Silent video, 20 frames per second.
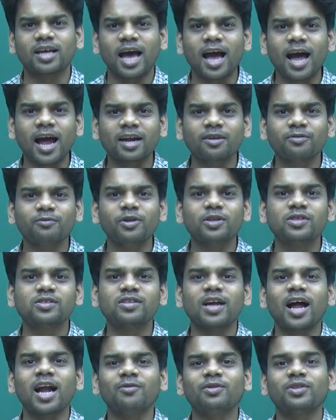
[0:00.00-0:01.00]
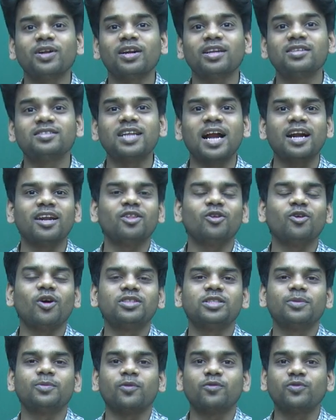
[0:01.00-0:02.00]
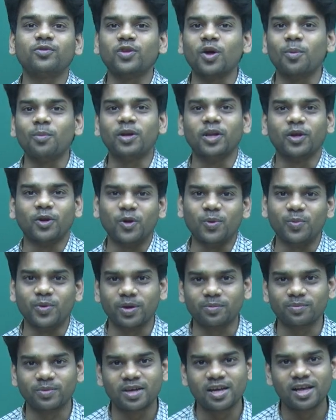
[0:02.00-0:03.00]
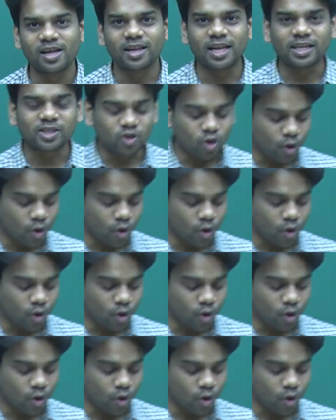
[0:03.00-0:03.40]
and we'll start with understanding the concept of thermal equilibrium. Let's